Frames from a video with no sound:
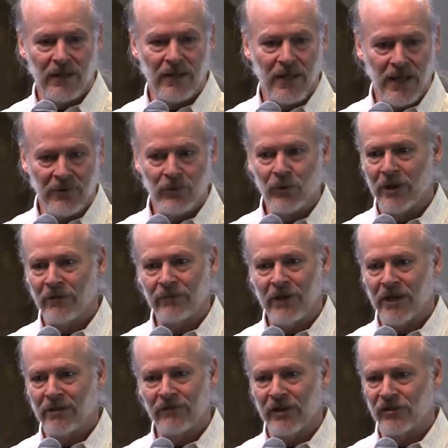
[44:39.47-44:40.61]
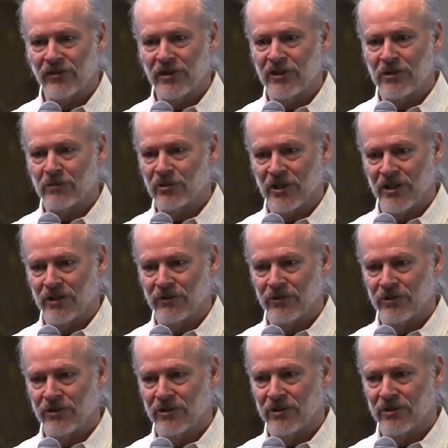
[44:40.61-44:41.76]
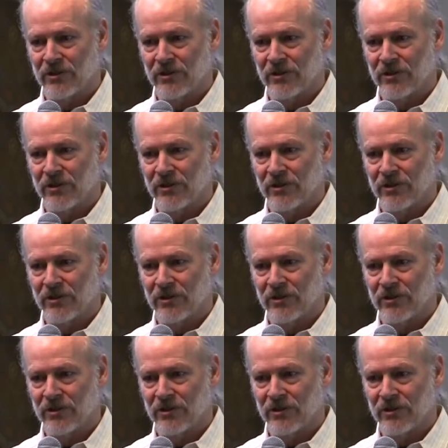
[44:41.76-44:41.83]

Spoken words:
they have a way of manifesting themselves.